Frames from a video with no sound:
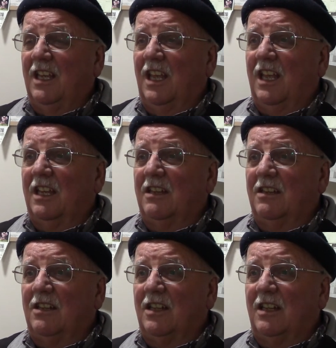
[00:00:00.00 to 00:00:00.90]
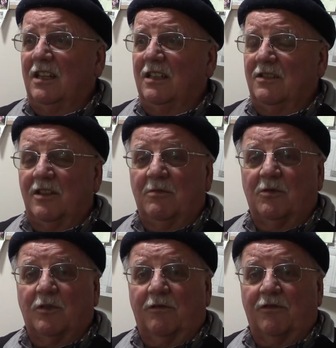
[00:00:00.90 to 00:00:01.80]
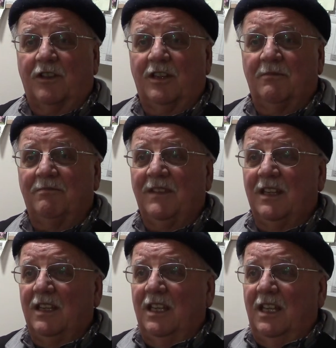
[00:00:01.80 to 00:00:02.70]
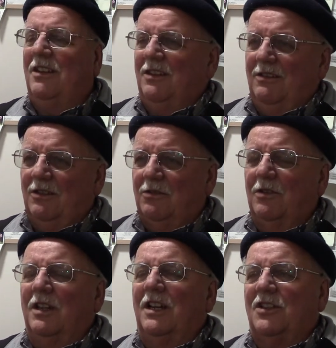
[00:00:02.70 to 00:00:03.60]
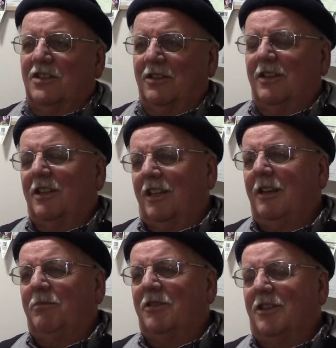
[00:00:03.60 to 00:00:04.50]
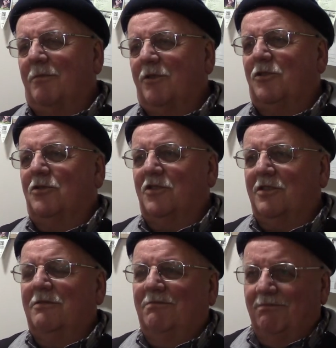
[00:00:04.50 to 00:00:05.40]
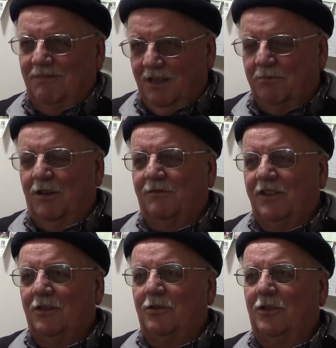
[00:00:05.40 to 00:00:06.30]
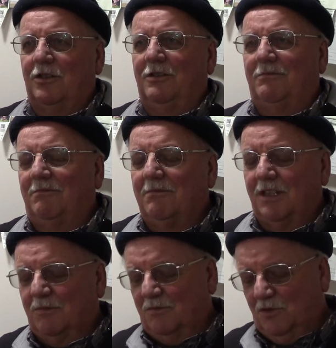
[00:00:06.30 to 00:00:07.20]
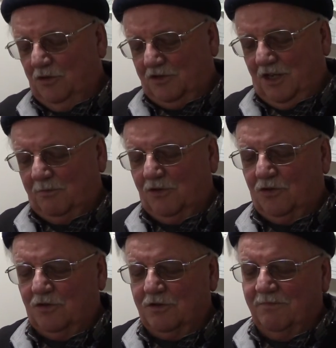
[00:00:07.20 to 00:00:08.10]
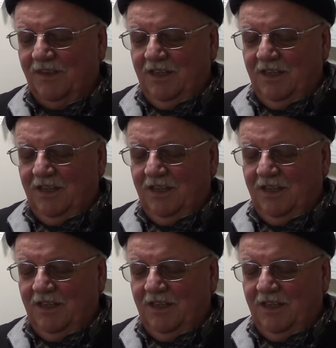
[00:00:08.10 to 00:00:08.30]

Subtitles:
and it seemed to work for him. Say, utilize something to keep the temperatures above the oil, minimum oil temperatures.